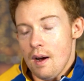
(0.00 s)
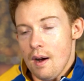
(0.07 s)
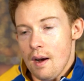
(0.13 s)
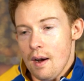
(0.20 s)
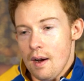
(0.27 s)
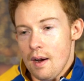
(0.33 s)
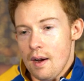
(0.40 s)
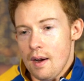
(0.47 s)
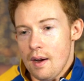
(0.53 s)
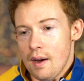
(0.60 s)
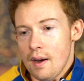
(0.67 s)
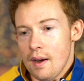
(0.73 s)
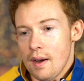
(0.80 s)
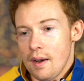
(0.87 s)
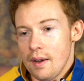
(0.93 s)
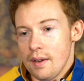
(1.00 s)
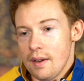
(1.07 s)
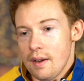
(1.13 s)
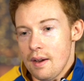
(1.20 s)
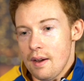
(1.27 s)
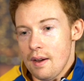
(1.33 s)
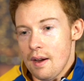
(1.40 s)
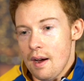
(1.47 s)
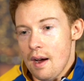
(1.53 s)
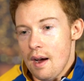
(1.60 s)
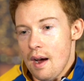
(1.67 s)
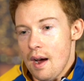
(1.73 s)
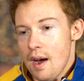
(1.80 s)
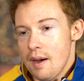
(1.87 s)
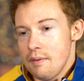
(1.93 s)
I
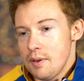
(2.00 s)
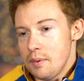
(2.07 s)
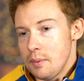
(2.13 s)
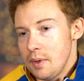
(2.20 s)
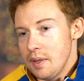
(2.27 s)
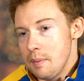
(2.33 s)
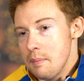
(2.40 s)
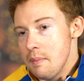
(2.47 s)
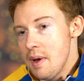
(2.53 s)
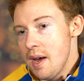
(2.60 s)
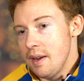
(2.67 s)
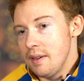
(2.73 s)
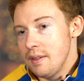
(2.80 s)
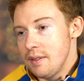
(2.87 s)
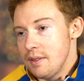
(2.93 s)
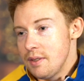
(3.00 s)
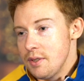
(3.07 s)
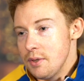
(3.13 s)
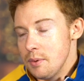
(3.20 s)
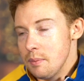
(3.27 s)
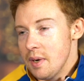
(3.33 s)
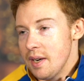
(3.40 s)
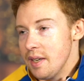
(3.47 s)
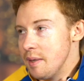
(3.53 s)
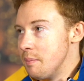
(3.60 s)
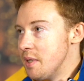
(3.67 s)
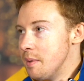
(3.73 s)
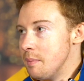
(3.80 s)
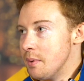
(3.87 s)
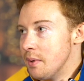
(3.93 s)
haven't really met too many
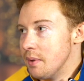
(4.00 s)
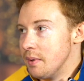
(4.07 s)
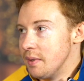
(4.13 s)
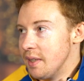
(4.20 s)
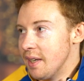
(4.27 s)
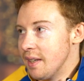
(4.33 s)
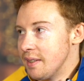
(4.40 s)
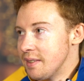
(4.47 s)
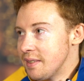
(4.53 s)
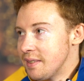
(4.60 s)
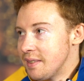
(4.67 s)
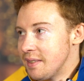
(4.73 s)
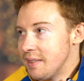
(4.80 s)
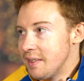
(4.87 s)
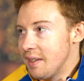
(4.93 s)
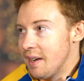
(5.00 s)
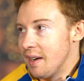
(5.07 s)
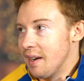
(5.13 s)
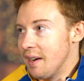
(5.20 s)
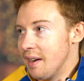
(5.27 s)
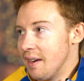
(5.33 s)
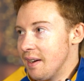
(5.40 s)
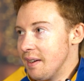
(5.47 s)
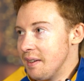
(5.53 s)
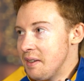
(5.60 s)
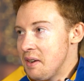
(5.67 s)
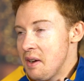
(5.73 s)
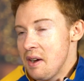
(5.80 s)
people yet. Okay.